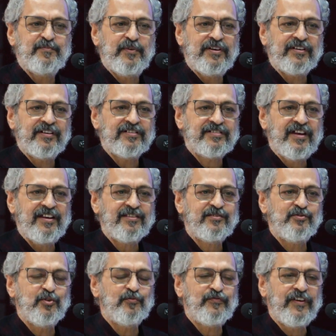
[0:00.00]
political science
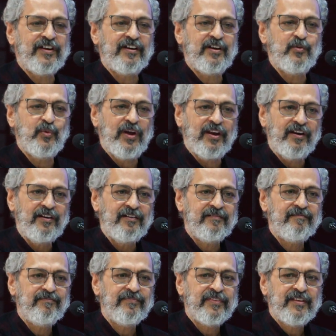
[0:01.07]
know fairly well
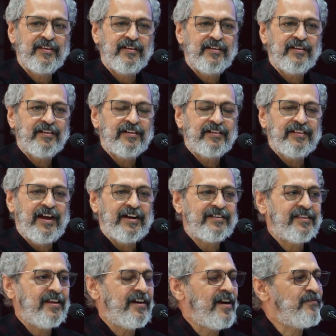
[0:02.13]

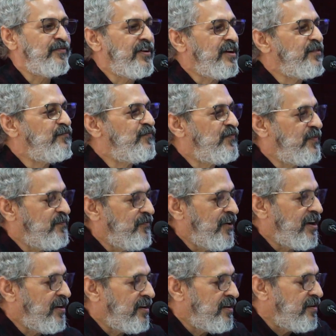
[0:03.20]
that there are very
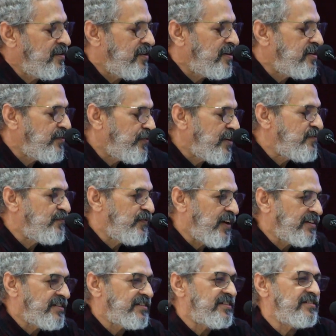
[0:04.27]
different
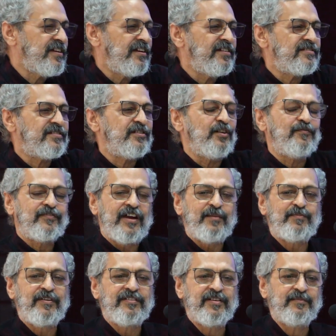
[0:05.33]
phases in the history of
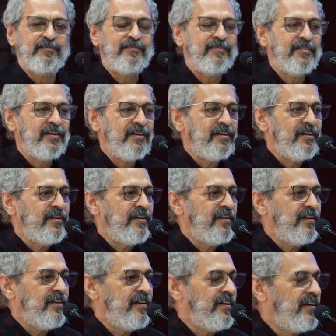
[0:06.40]
capitalism
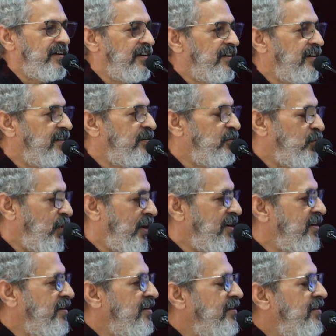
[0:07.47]

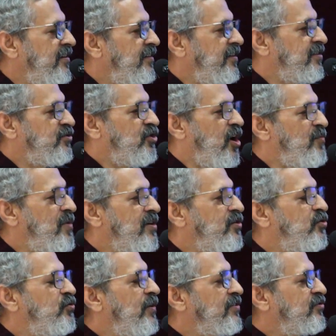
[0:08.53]
when this common
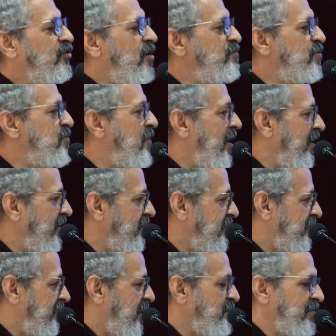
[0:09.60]
good was compromised.
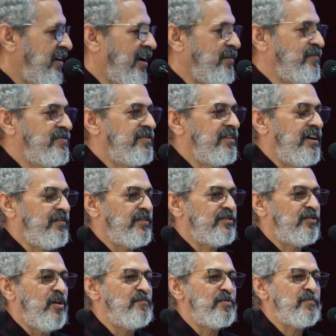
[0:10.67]
Sometimes it was
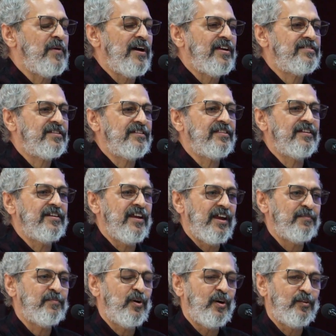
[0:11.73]
compromised in the
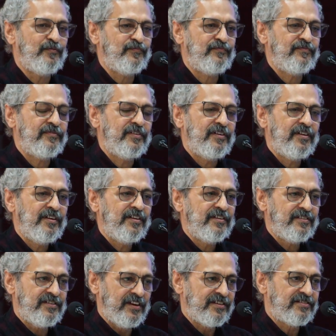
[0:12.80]
name of
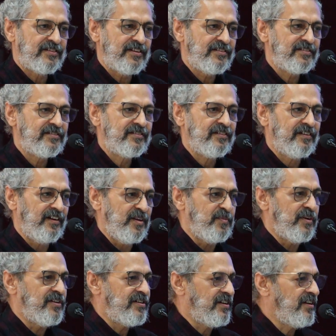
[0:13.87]
justice,
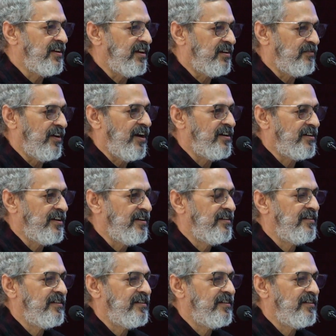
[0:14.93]
liberty, equality.